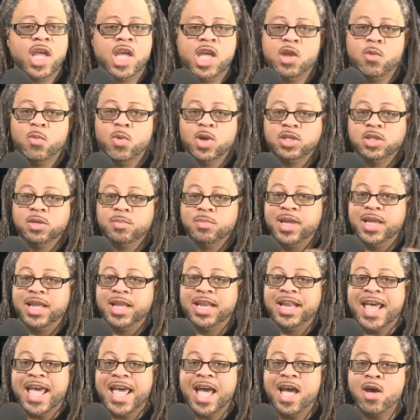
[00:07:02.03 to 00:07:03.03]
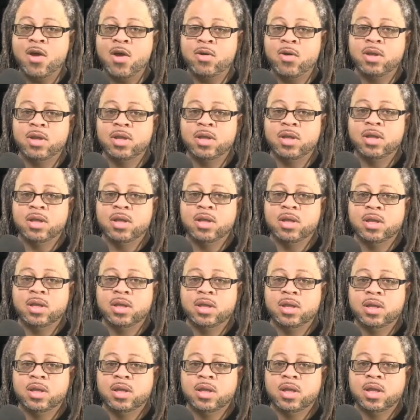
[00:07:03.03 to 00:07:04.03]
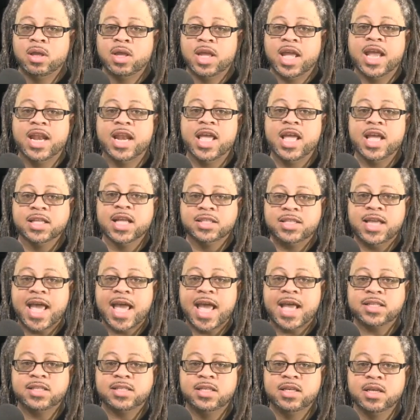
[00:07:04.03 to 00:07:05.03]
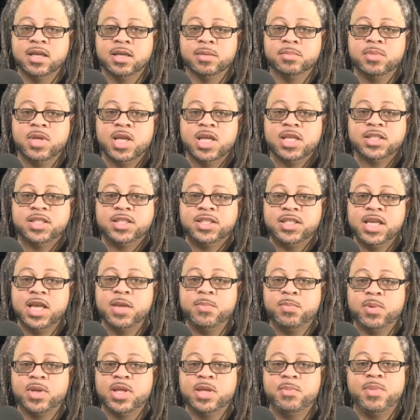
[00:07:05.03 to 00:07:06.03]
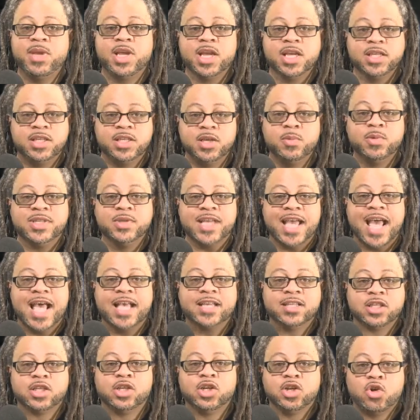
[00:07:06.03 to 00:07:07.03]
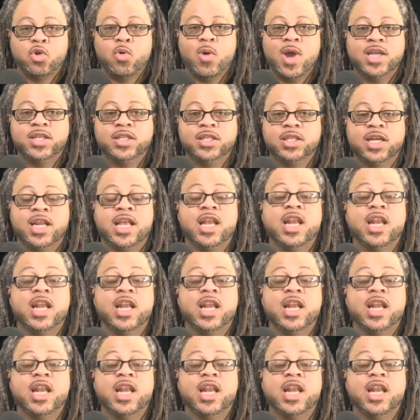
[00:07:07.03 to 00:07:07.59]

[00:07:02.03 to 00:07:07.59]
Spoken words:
He wasn't being loud. And they attacked him simply because he was asking the question,